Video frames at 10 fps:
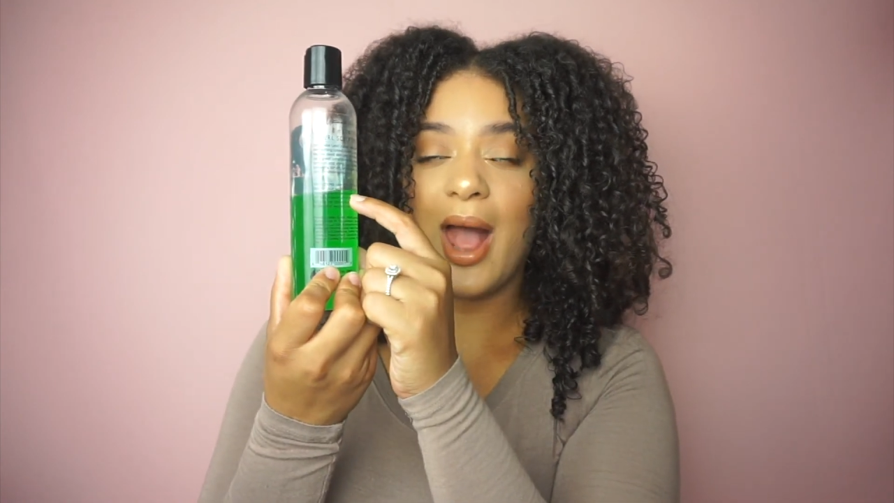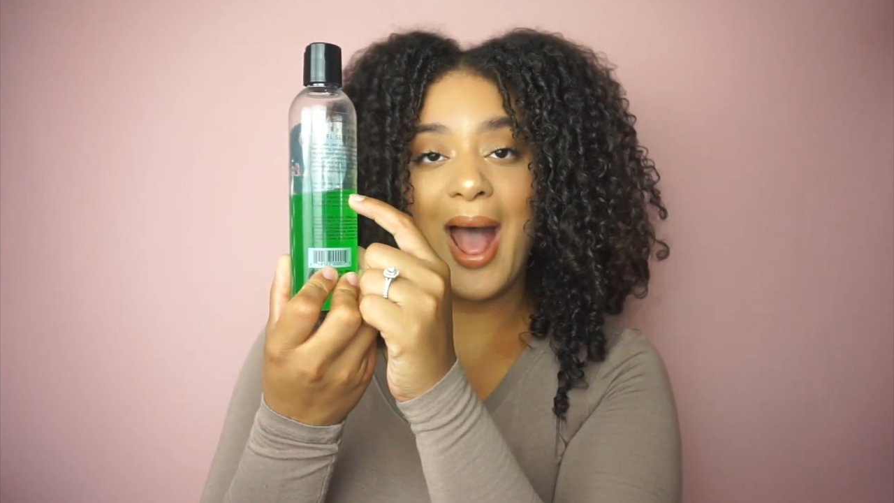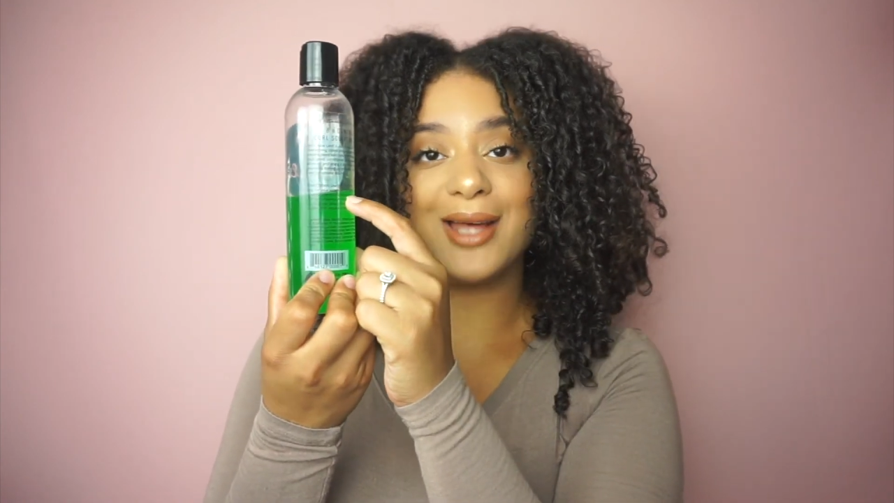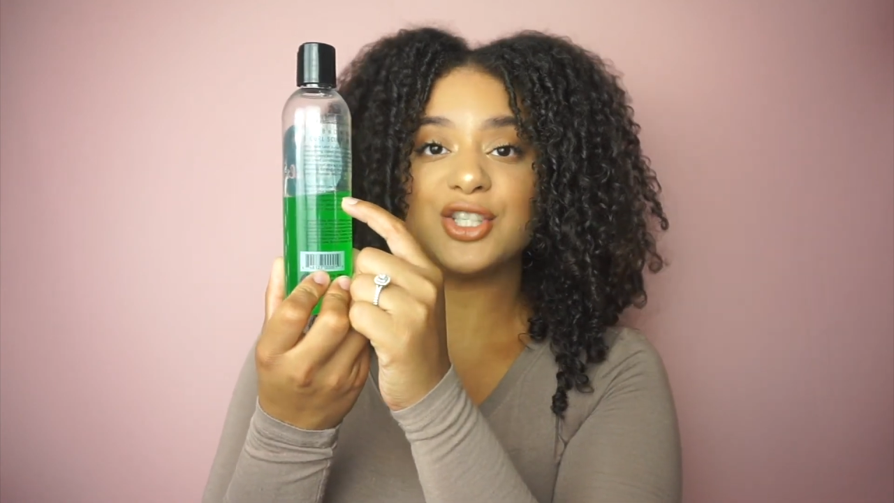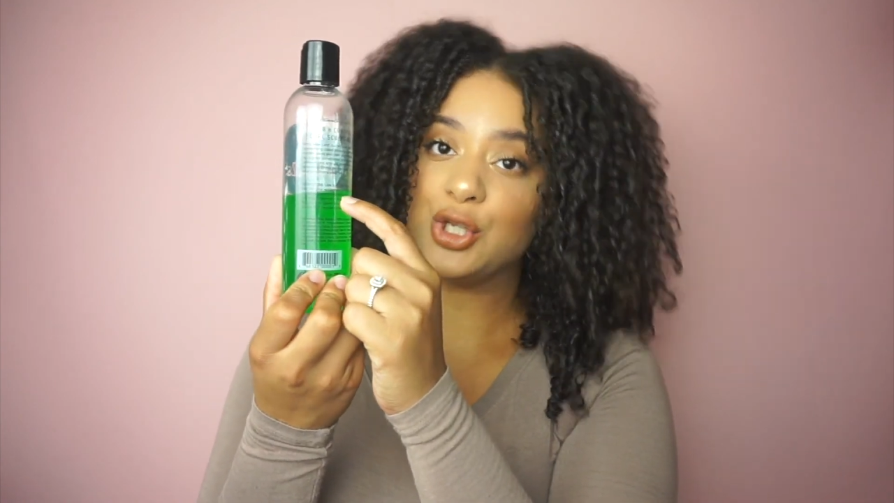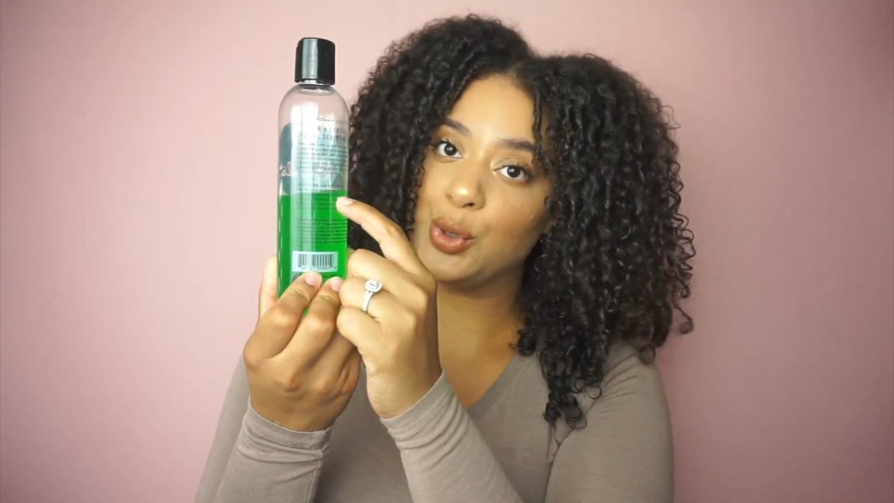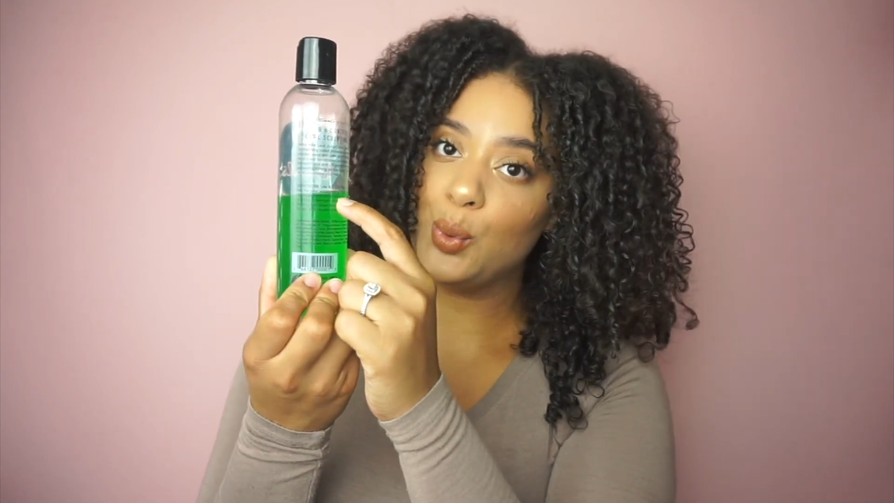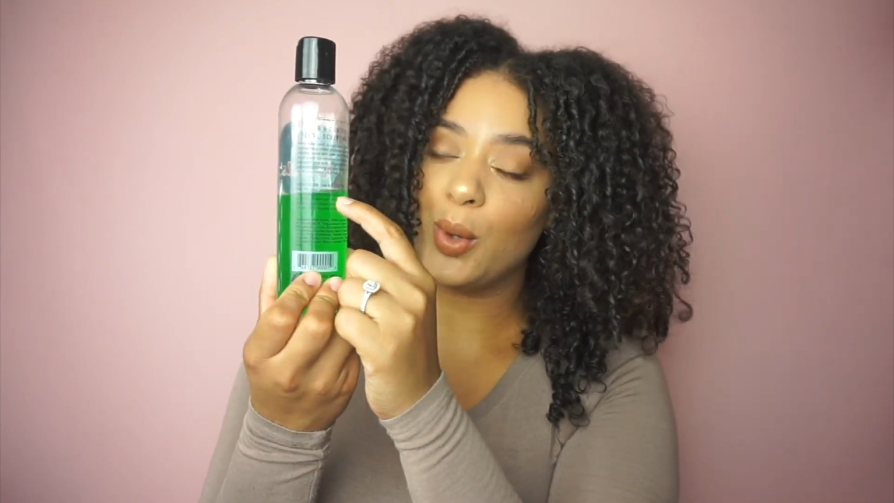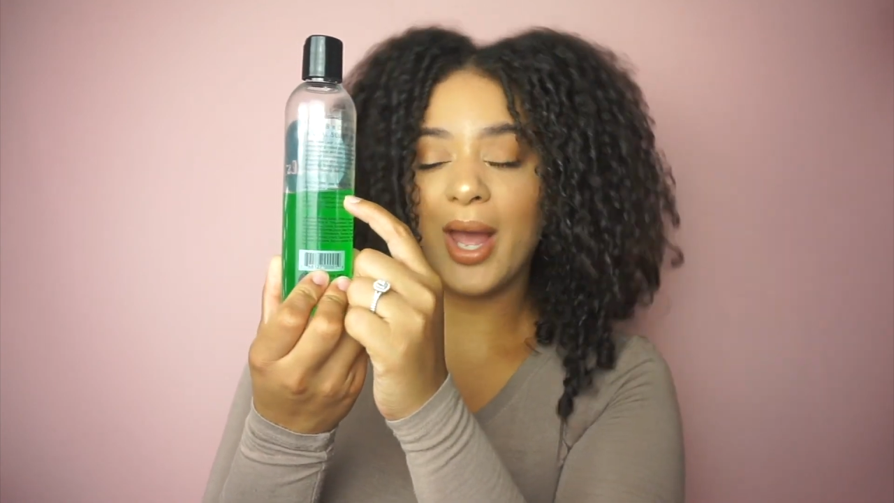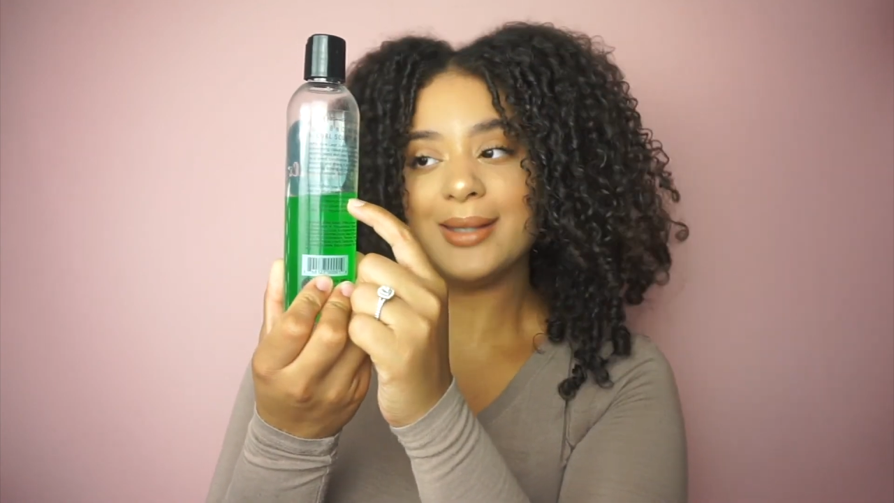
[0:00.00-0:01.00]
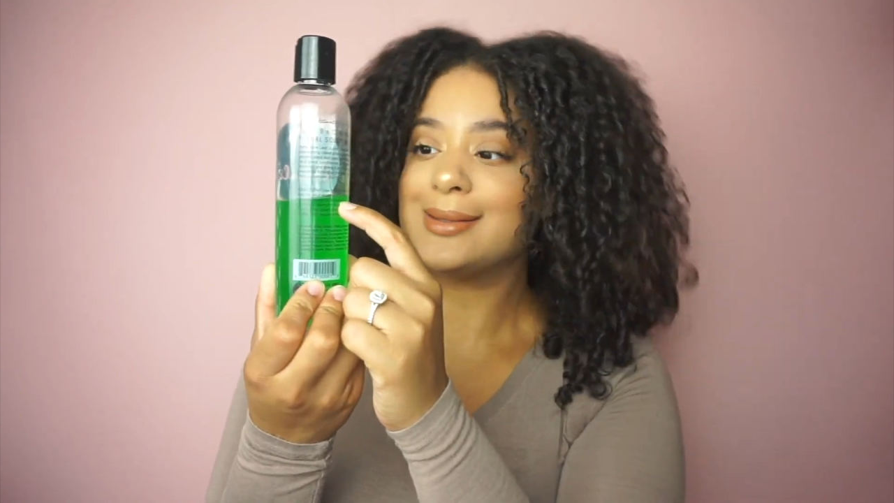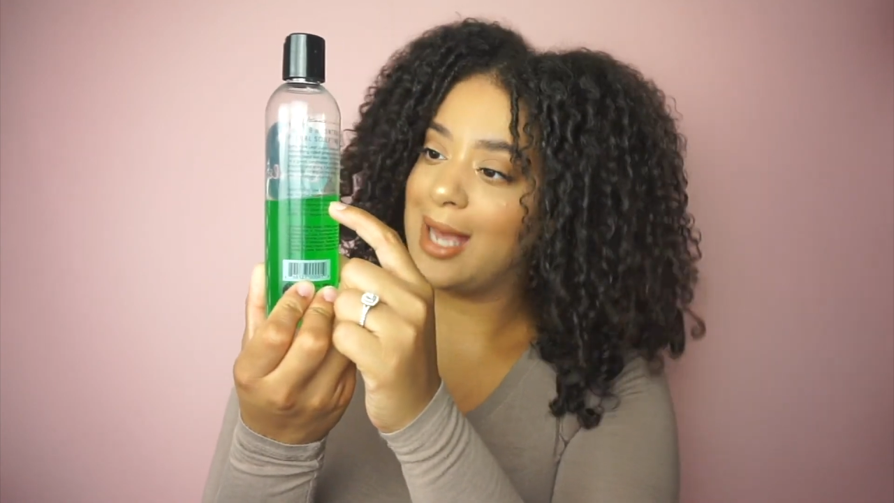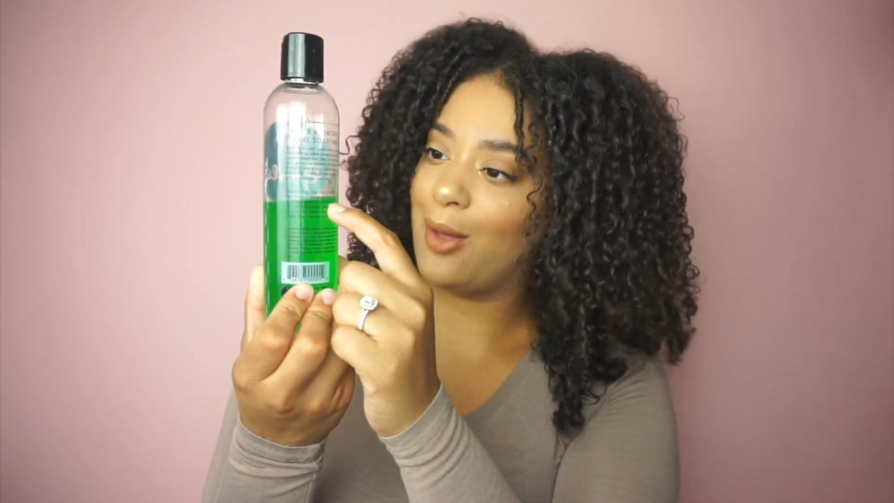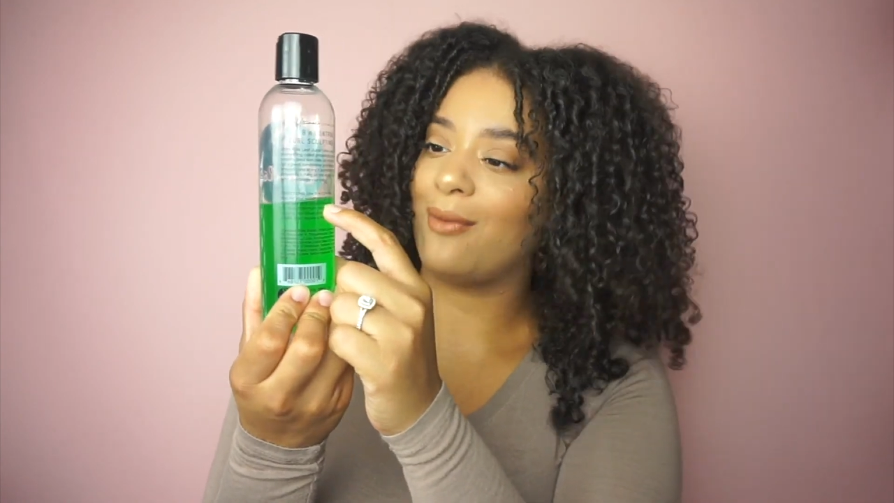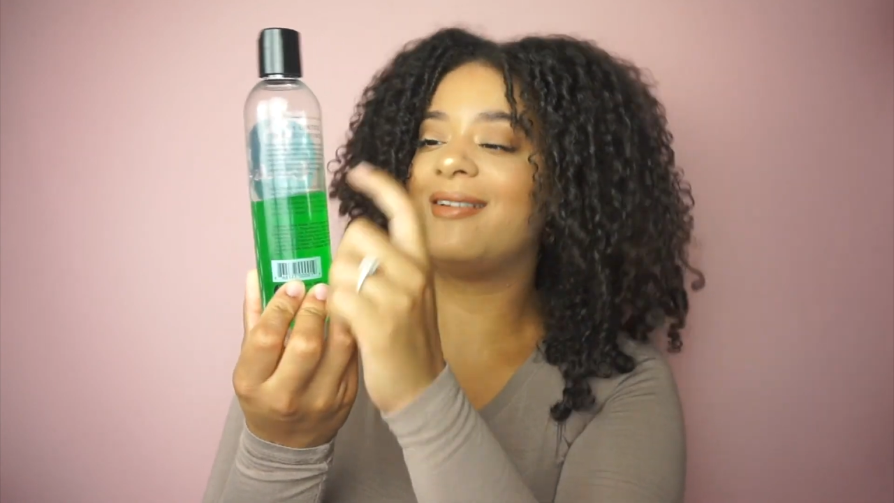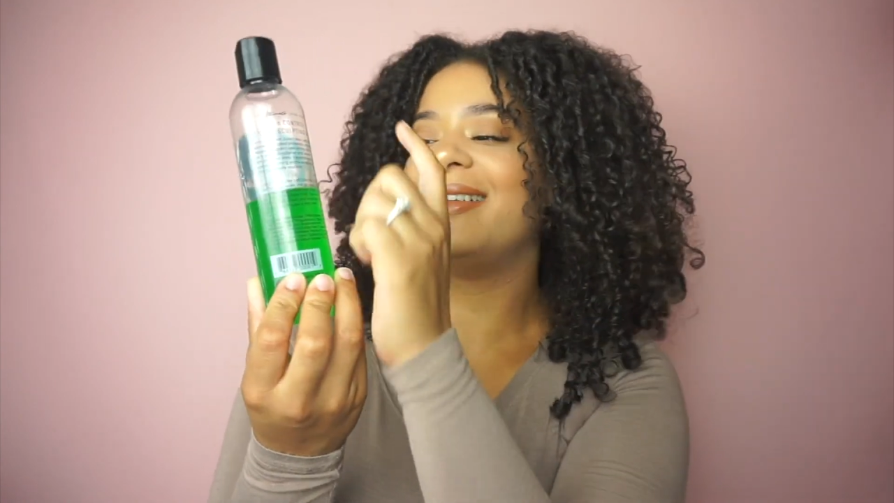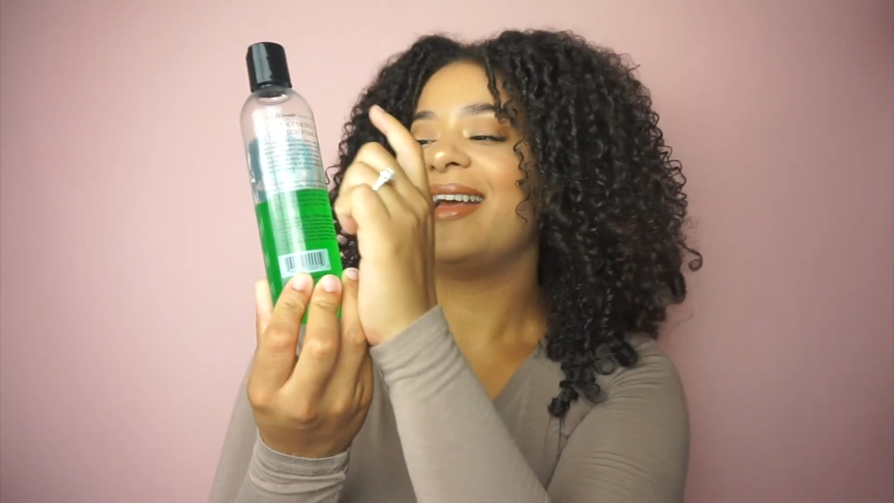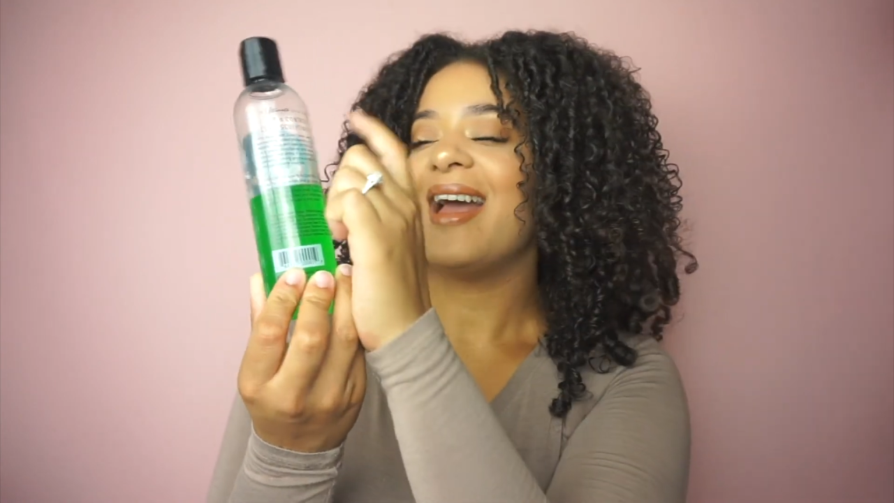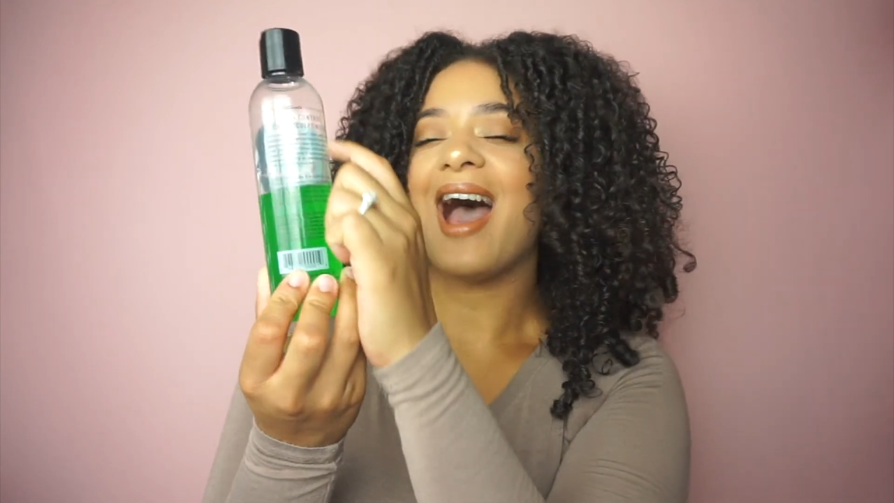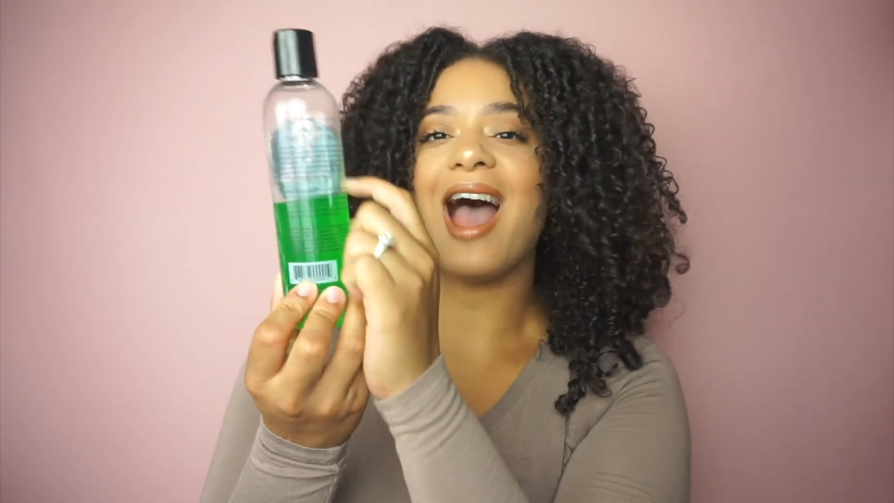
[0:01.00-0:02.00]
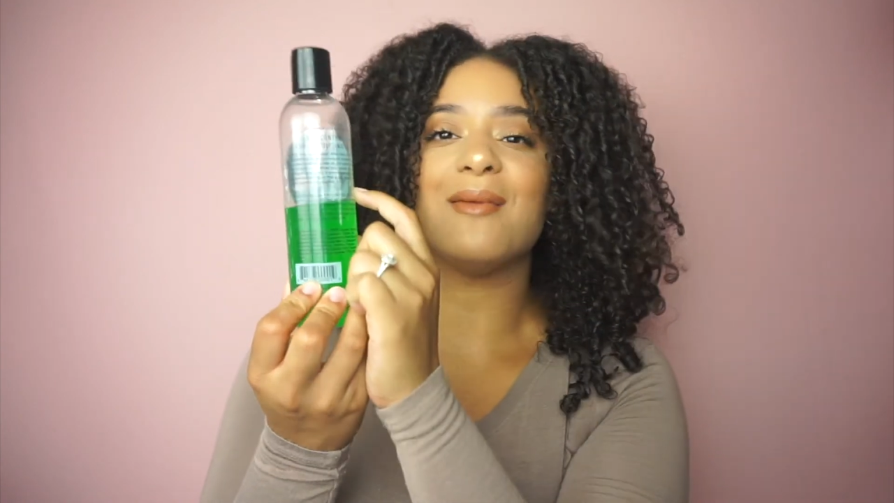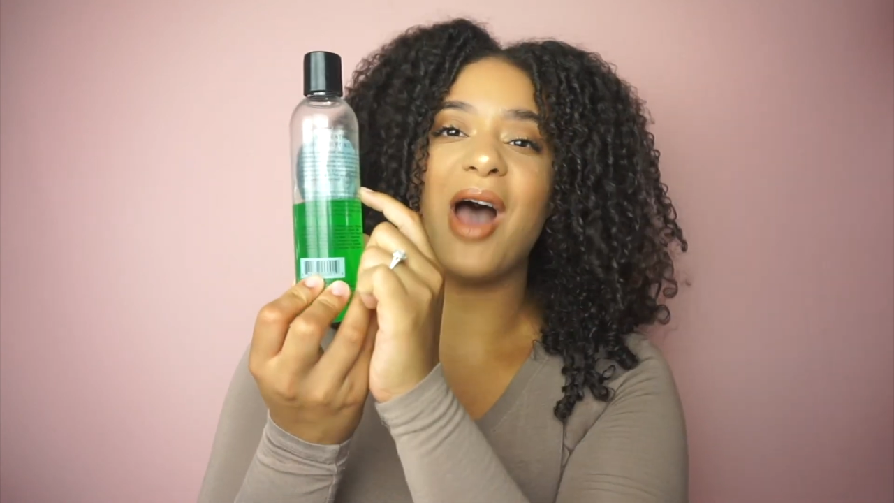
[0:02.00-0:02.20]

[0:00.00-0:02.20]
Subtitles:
I'm